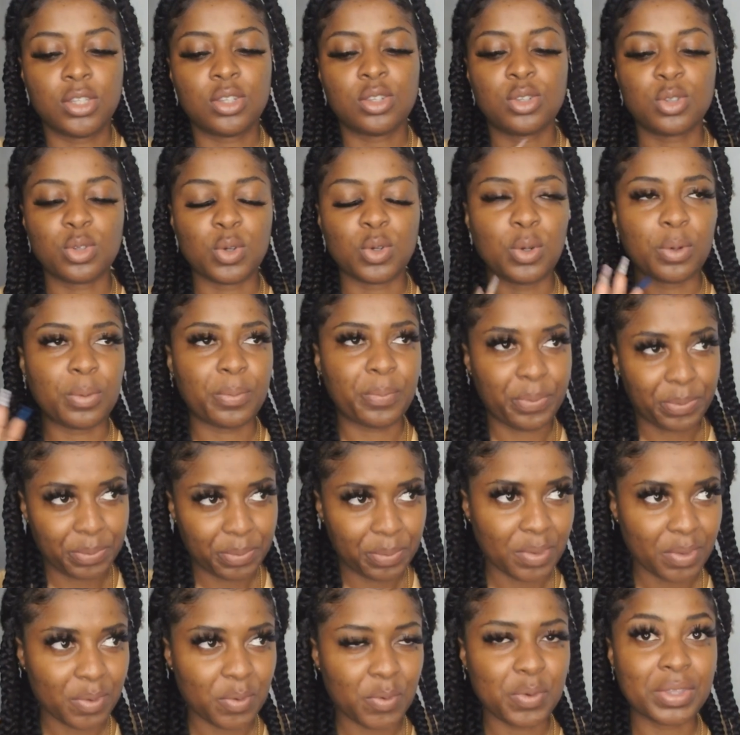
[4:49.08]
So
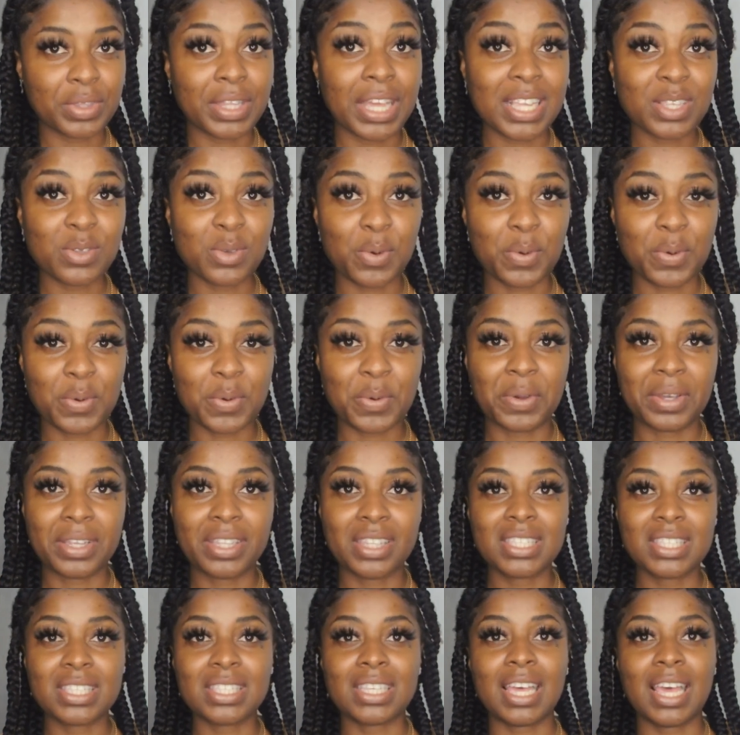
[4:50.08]
that's where we
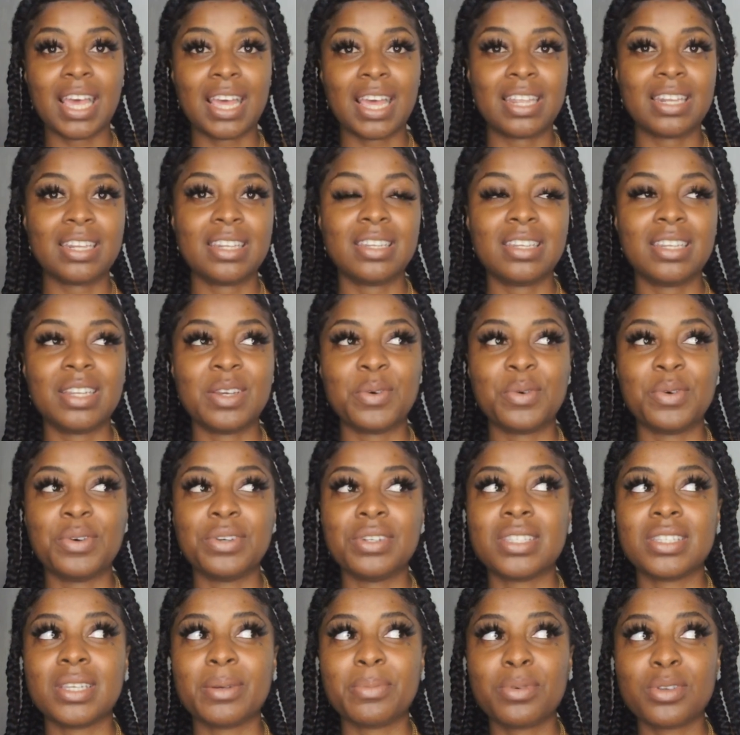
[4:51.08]
went, and they
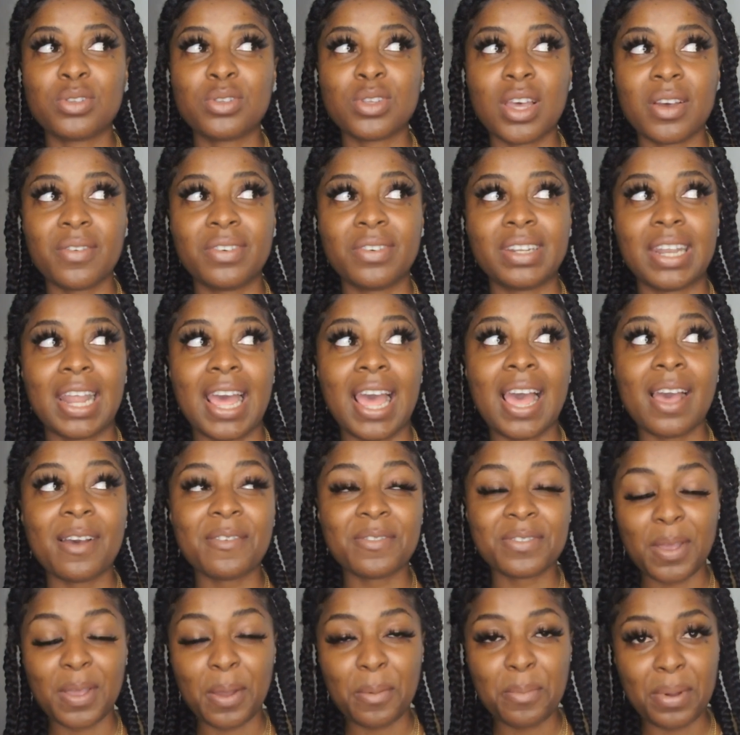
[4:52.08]
were supposed to have an
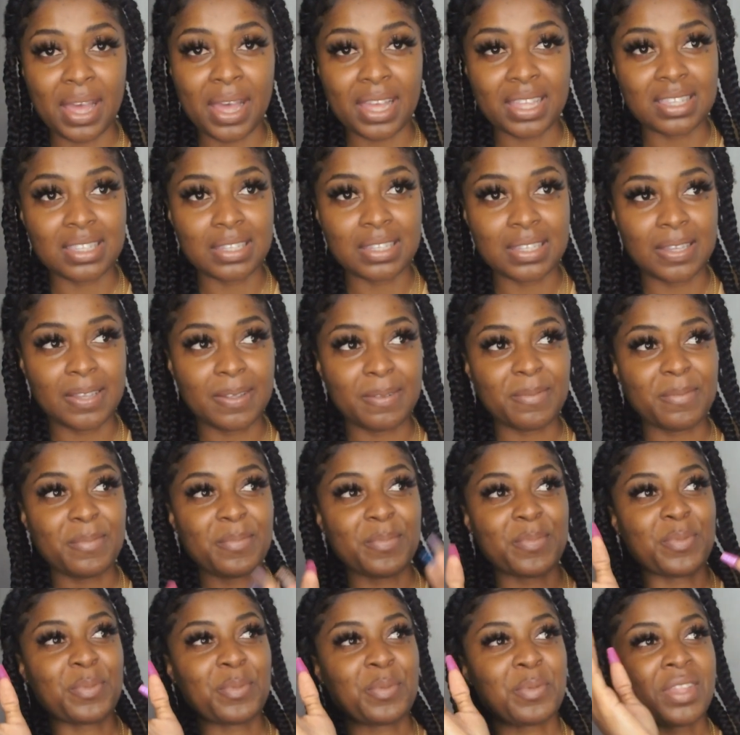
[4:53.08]
after party
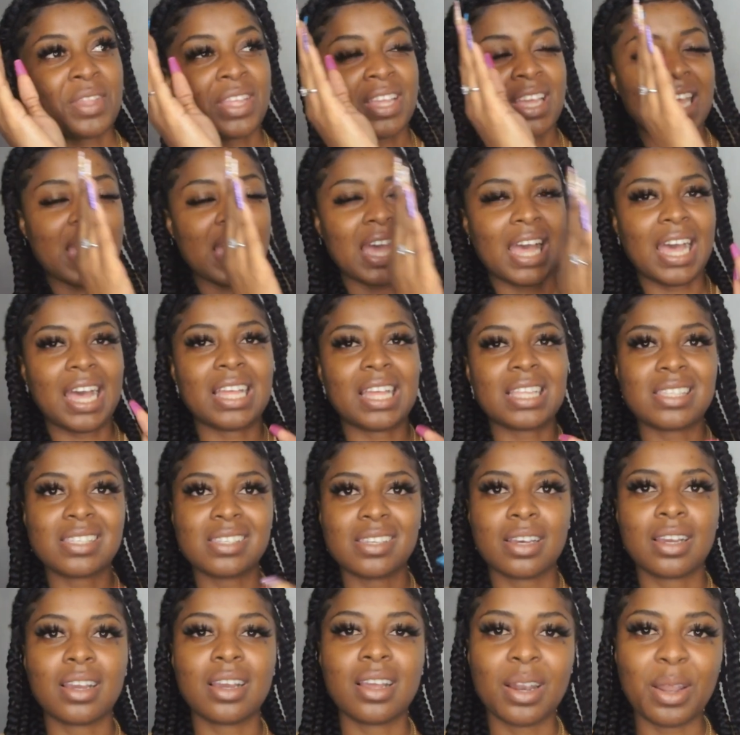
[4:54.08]
at
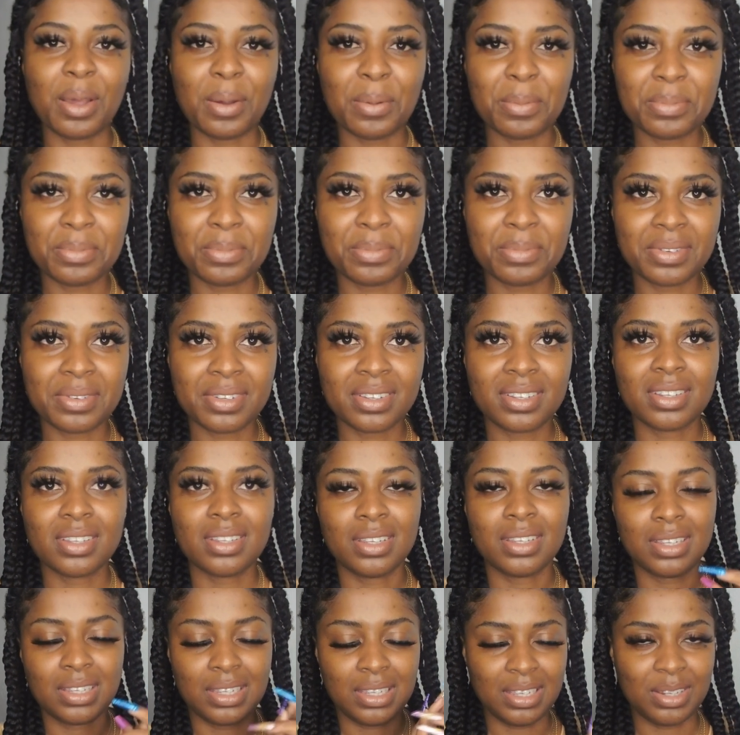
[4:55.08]
a club
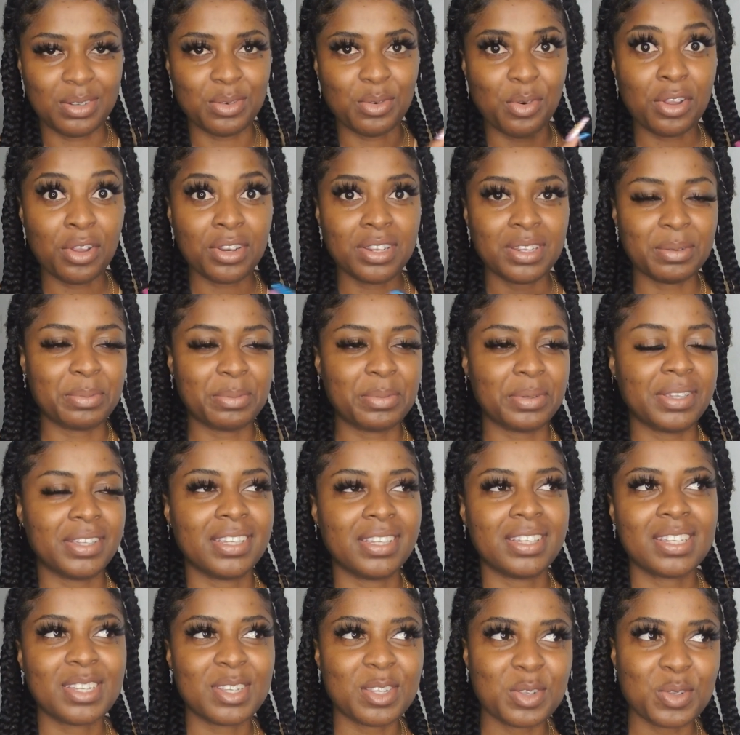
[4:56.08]
in Rodney Bay.
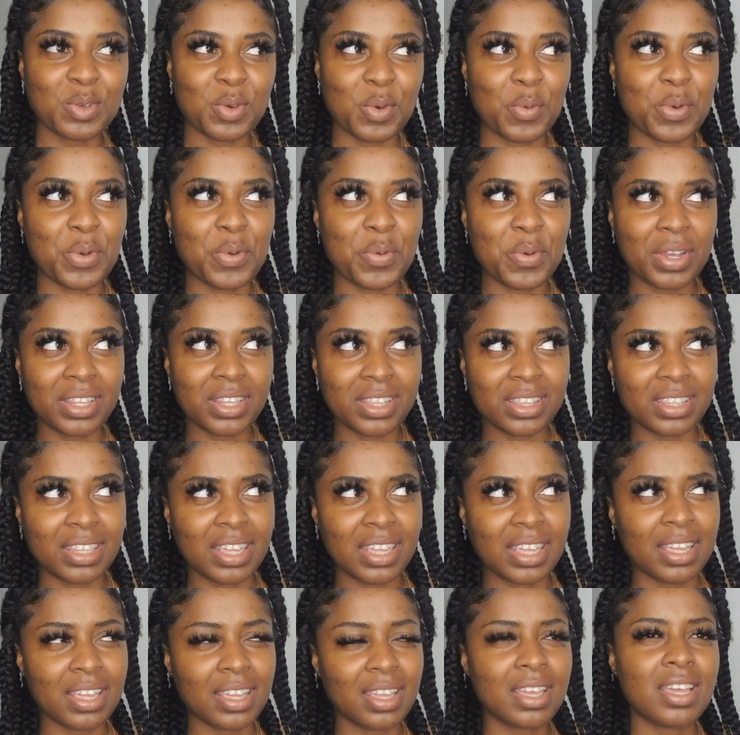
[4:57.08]
So we went
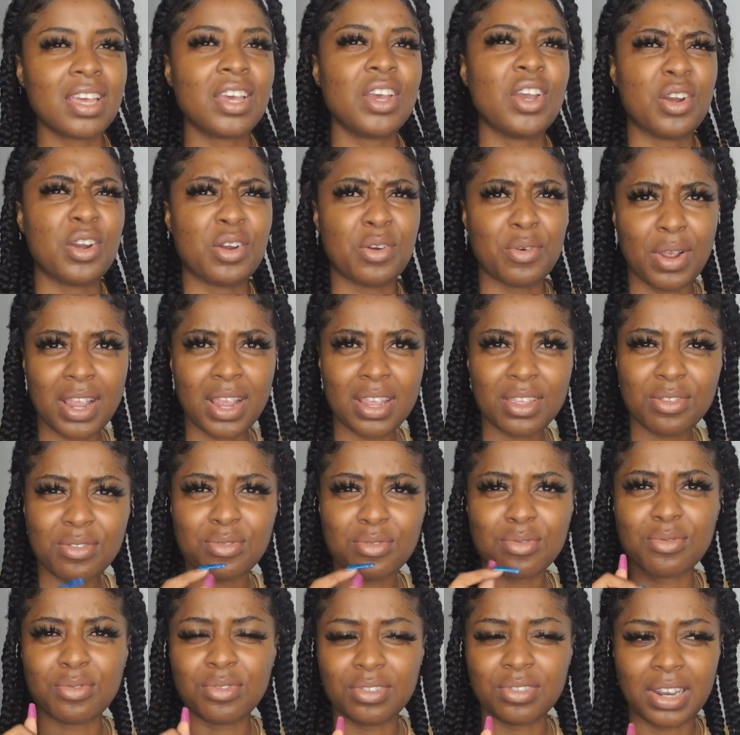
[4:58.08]
there right
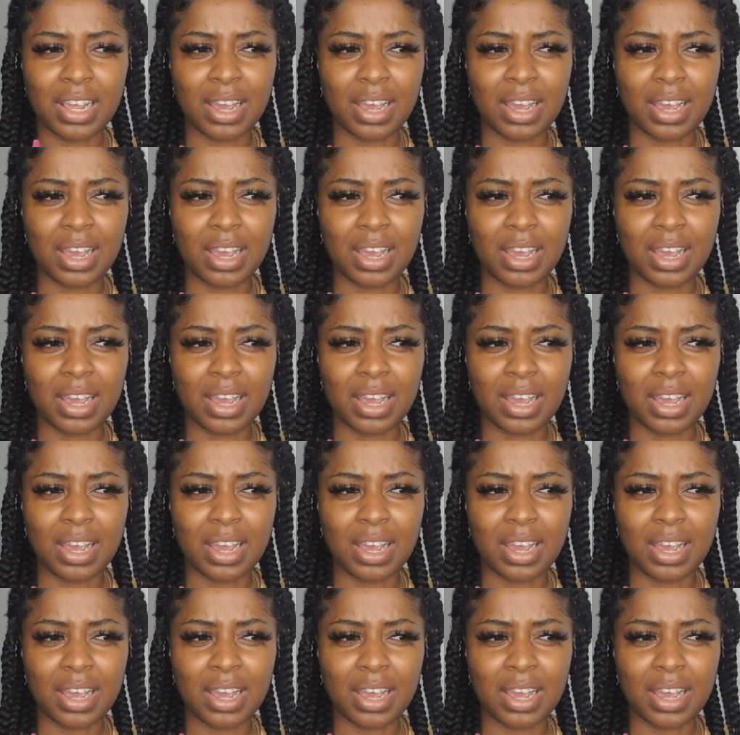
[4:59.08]
through.